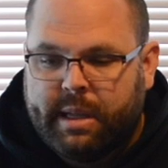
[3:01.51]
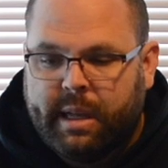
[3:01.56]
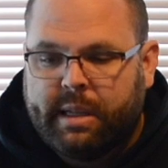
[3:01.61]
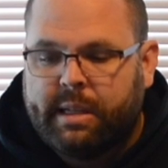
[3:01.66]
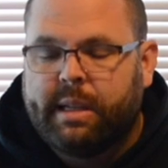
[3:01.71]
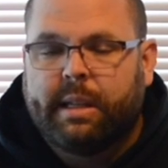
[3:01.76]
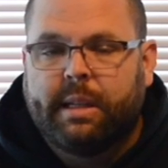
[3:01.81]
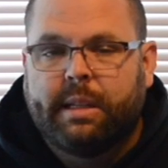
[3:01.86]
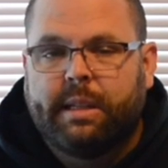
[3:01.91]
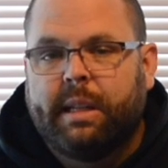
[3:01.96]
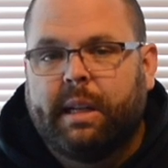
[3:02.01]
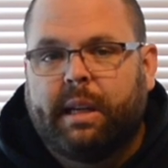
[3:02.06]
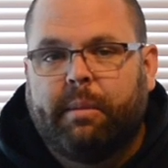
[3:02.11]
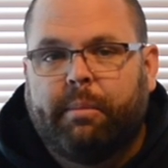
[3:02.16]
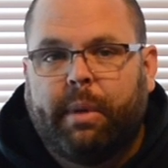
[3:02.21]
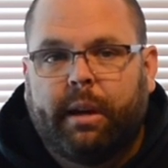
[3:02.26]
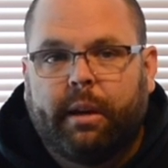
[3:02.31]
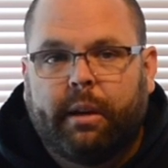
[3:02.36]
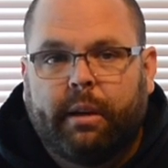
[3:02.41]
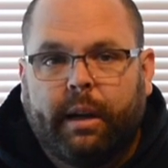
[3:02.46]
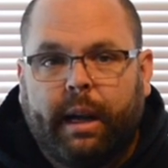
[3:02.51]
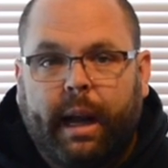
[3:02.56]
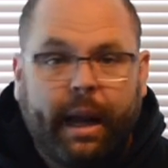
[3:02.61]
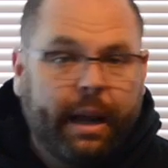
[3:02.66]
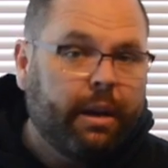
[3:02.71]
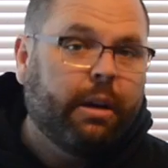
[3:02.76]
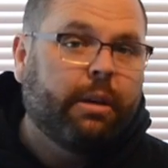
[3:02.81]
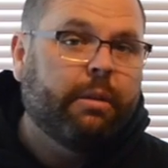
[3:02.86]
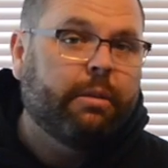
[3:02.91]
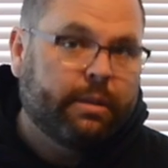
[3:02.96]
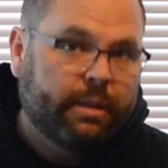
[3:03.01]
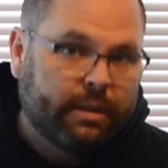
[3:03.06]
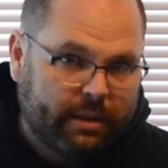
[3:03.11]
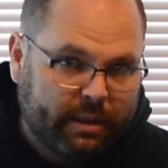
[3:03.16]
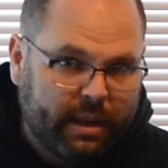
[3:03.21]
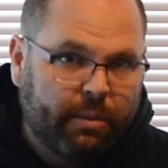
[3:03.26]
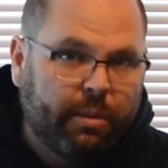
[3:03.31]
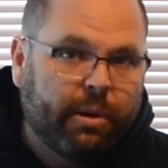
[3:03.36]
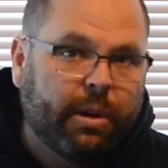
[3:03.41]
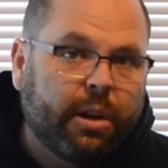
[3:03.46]
taste like a stick of butter. I
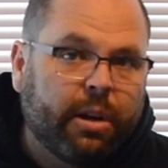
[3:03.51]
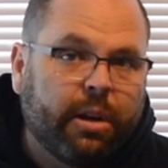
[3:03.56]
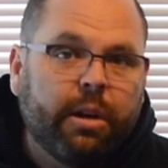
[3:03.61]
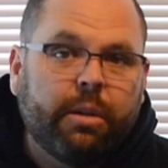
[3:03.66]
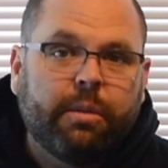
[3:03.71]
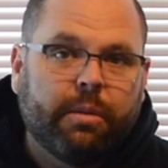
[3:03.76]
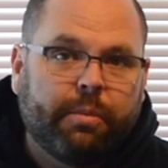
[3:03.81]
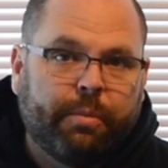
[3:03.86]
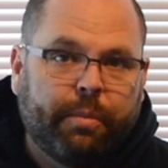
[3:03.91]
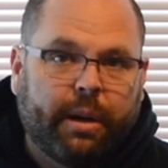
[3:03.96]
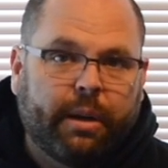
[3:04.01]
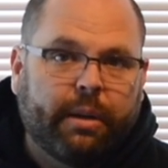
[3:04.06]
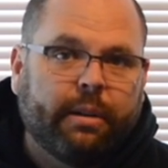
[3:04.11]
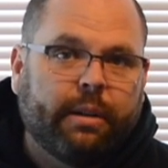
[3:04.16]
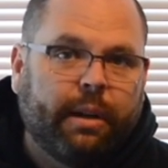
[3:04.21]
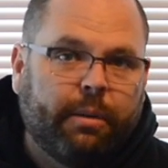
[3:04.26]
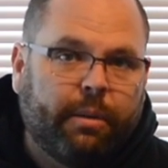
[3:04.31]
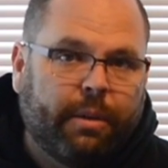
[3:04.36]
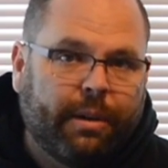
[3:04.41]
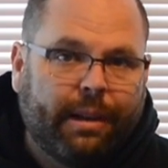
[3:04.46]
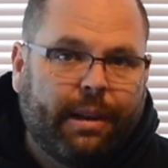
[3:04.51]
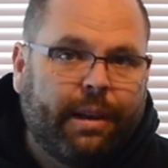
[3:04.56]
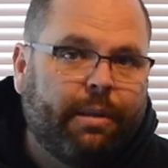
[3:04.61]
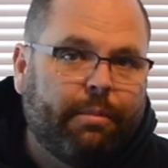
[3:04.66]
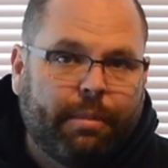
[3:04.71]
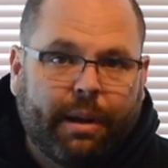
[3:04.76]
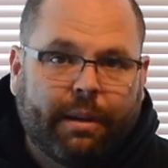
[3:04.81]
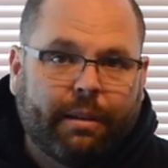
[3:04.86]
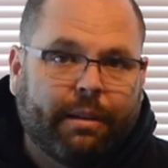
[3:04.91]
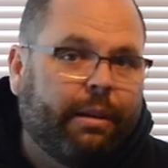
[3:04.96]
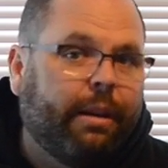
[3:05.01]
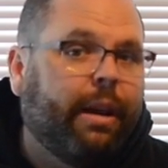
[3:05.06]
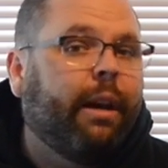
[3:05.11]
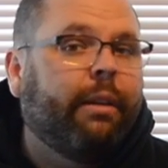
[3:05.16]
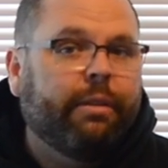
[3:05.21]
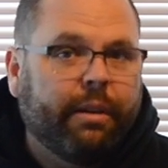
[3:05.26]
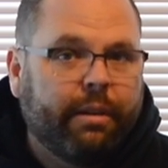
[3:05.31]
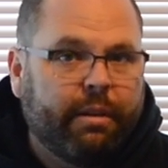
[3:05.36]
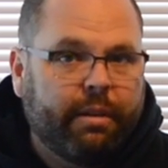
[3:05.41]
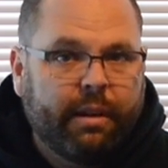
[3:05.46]
don't. I want to cook with butter. I want to eat butter and
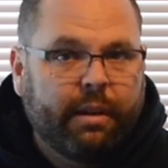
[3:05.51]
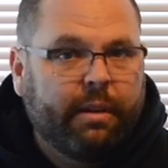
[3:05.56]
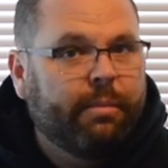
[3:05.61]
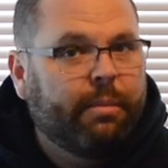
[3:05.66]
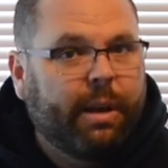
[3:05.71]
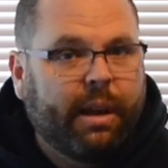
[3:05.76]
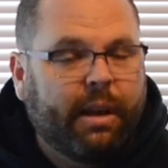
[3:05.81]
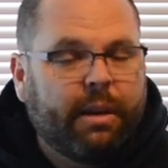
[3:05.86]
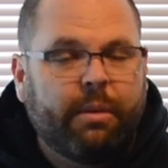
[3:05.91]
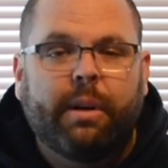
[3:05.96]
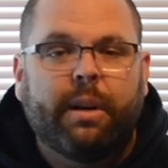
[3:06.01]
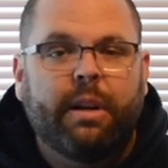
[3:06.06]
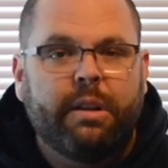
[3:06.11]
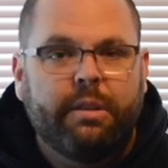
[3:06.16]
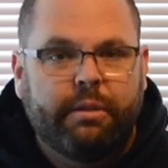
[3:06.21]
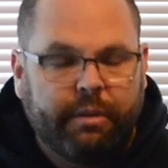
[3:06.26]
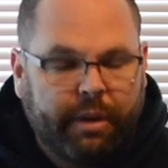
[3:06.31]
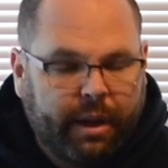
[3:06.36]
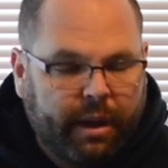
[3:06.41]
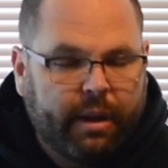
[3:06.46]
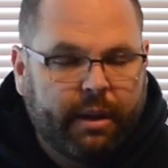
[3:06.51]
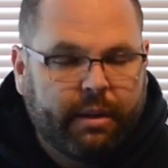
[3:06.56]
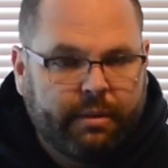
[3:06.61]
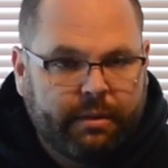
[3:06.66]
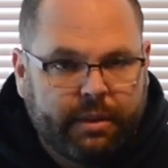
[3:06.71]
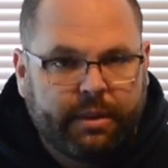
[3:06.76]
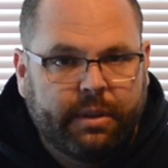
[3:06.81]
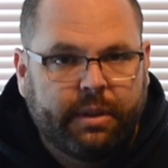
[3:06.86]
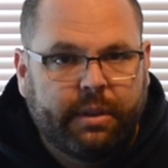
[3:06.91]
everything, but I don't want to drink it.